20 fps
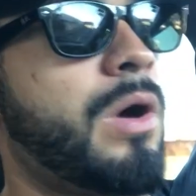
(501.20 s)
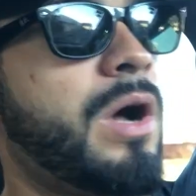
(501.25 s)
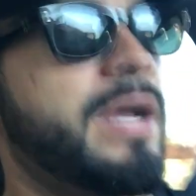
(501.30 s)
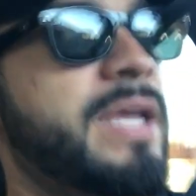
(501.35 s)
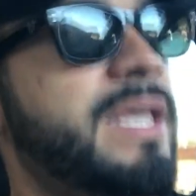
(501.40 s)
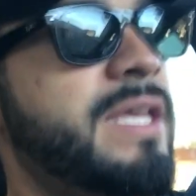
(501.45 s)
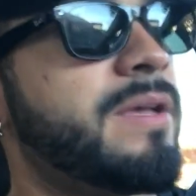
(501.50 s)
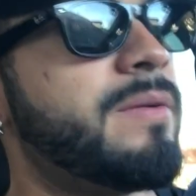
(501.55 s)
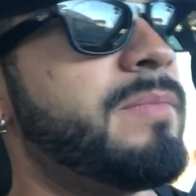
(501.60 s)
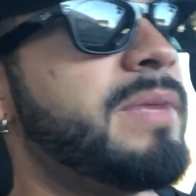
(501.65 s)

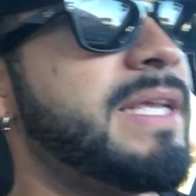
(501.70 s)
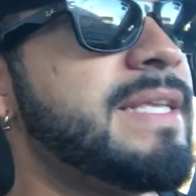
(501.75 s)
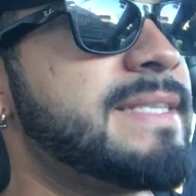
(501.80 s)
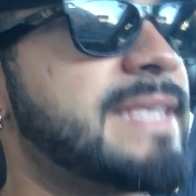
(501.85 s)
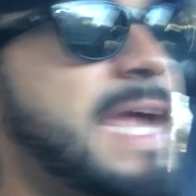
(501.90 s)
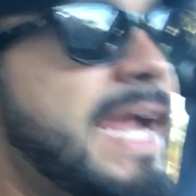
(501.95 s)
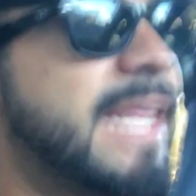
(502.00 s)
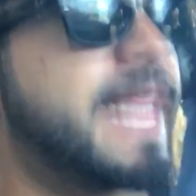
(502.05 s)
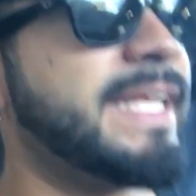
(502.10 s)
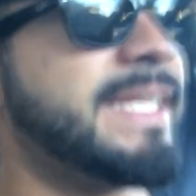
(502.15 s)
want him, he's
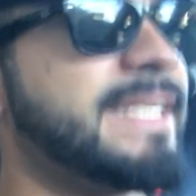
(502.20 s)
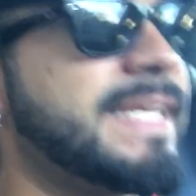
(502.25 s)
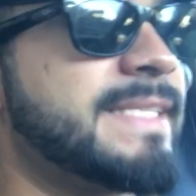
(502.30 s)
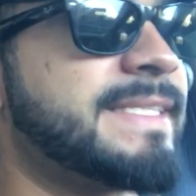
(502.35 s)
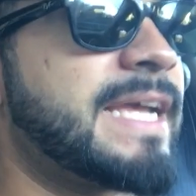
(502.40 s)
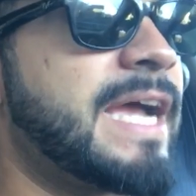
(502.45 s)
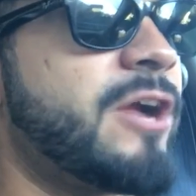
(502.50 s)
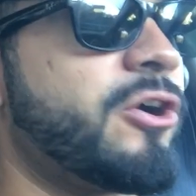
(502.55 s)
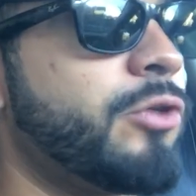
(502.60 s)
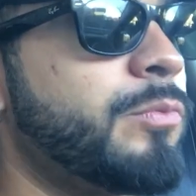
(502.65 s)
highly
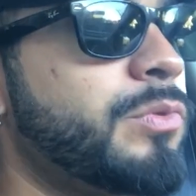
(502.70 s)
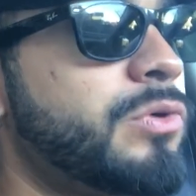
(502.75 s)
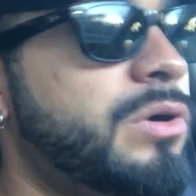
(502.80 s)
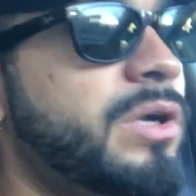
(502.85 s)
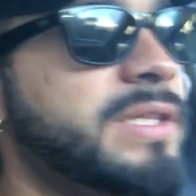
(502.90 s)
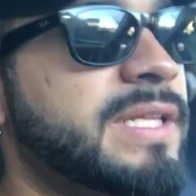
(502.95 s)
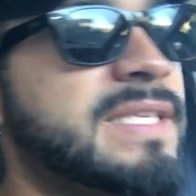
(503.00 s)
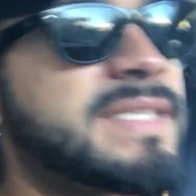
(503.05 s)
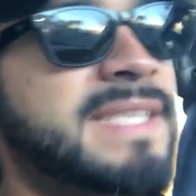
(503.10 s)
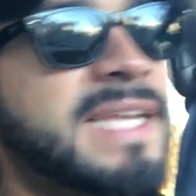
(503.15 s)
desirable
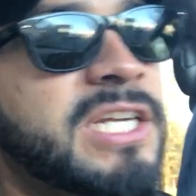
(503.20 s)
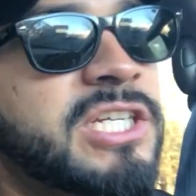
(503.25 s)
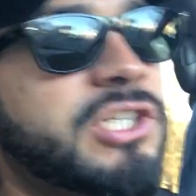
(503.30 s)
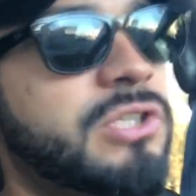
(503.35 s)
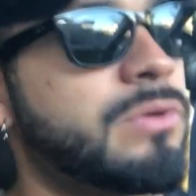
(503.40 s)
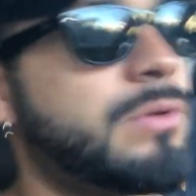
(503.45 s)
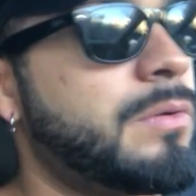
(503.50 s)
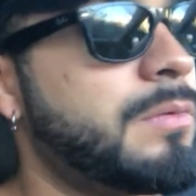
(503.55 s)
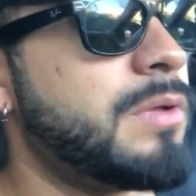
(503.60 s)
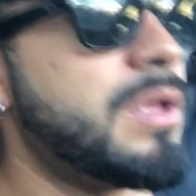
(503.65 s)
on the
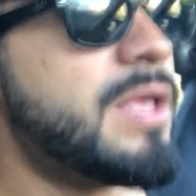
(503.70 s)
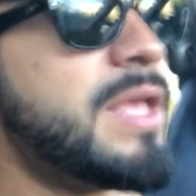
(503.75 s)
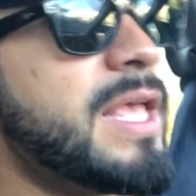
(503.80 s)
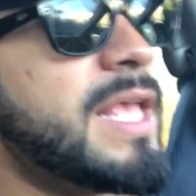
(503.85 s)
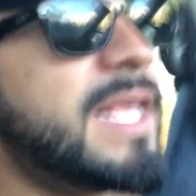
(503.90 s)
sexual